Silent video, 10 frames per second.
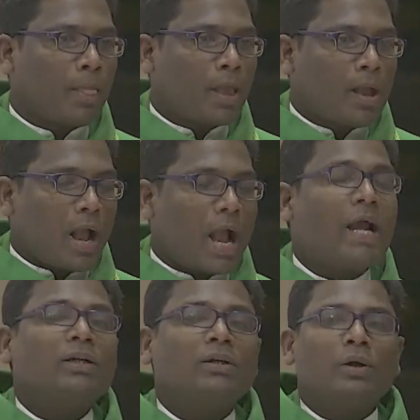and
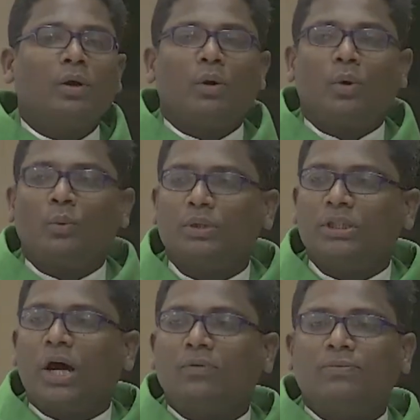
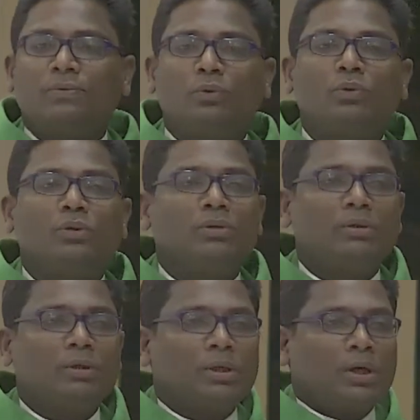without food
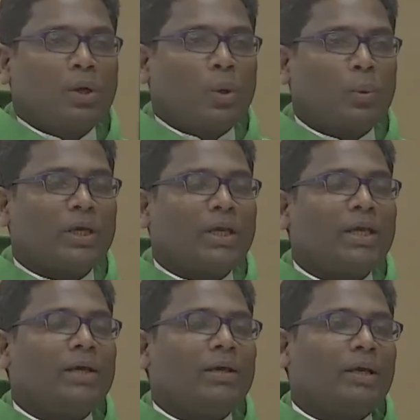we
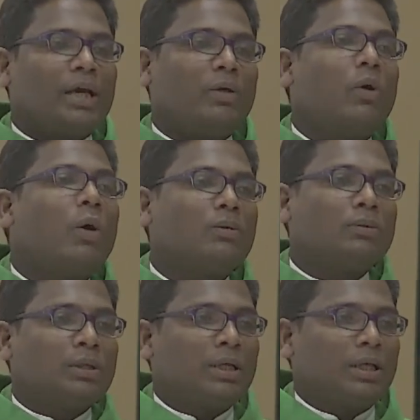cannot
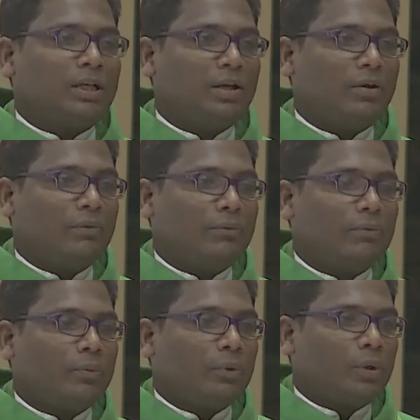live,
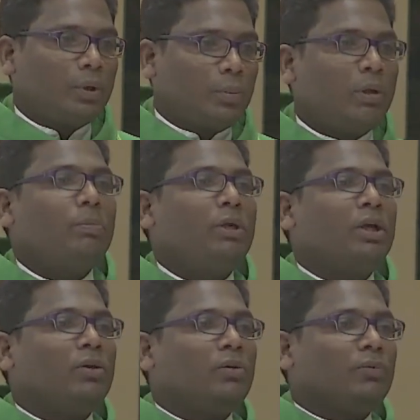maybe
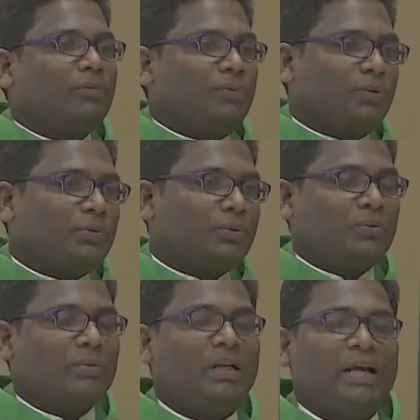few
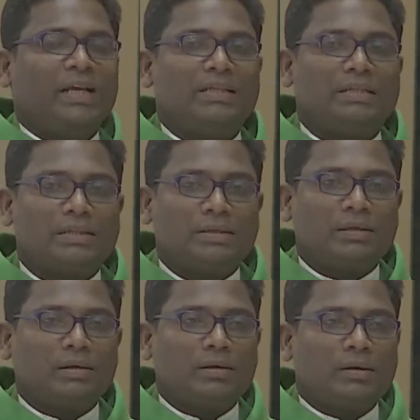days.
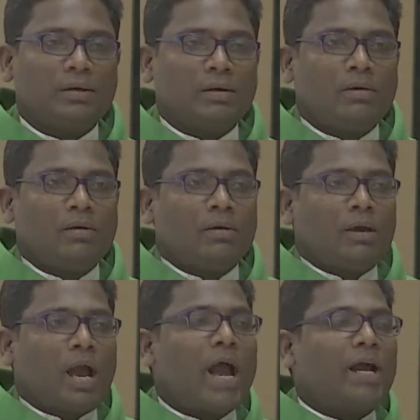
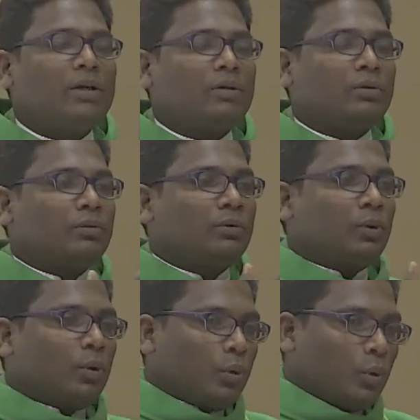And
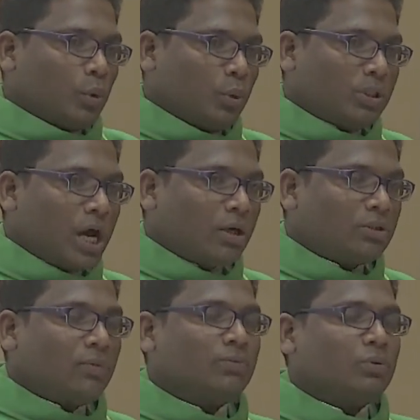without the
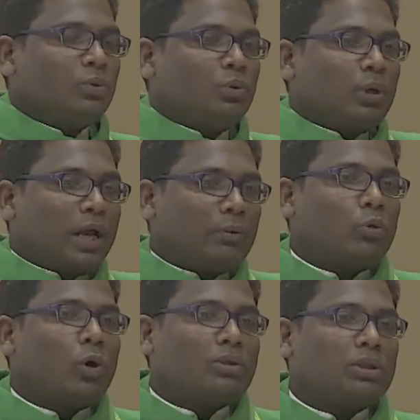food and
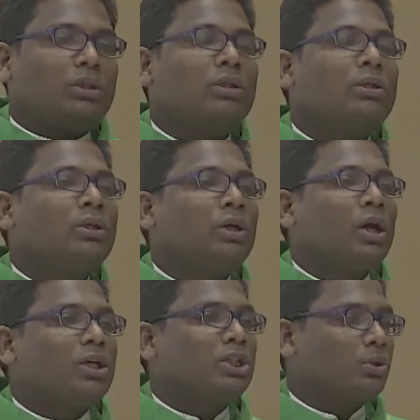water,
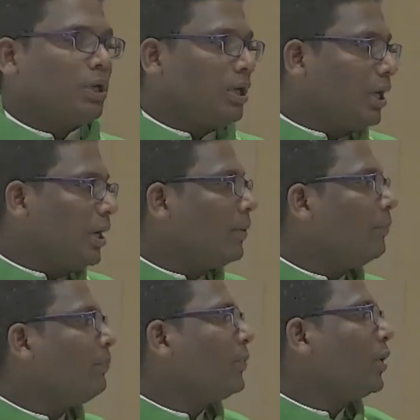surely
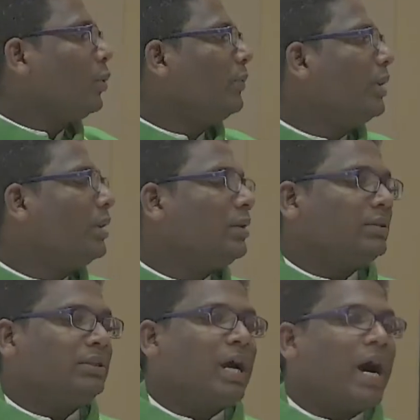we will
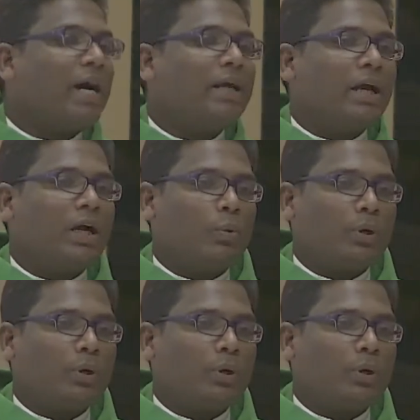die away.